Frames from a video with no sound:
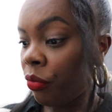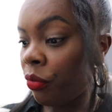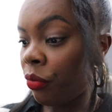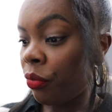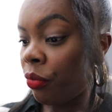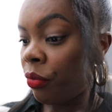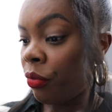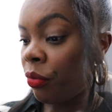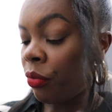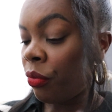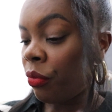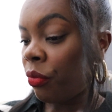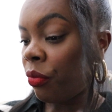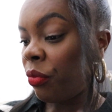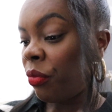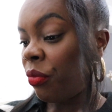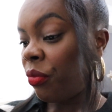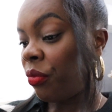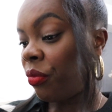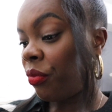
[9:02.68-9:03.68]

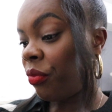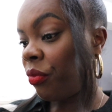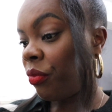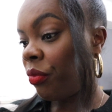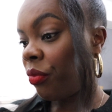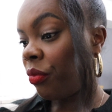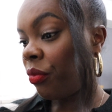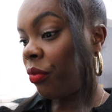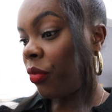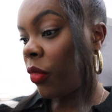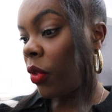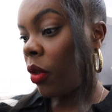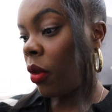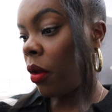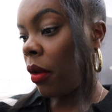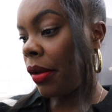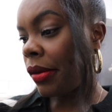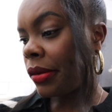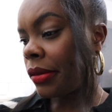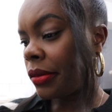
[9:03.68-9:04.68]

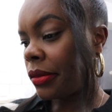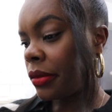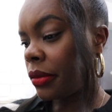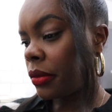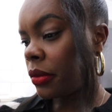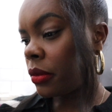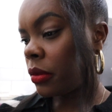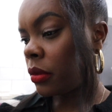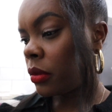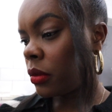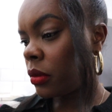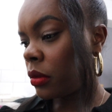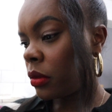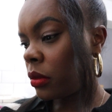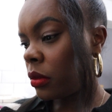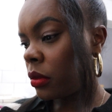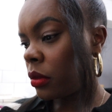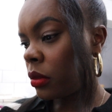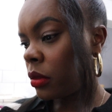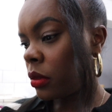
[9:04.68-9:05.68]

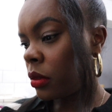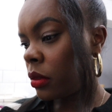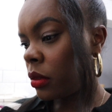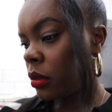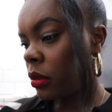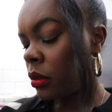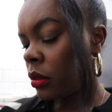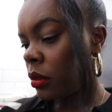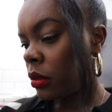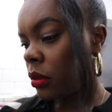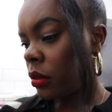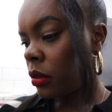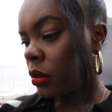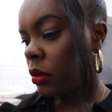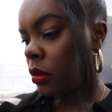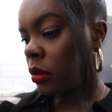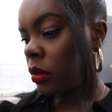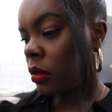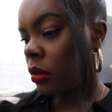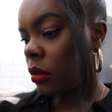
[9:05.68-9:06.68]
Nobody speaks.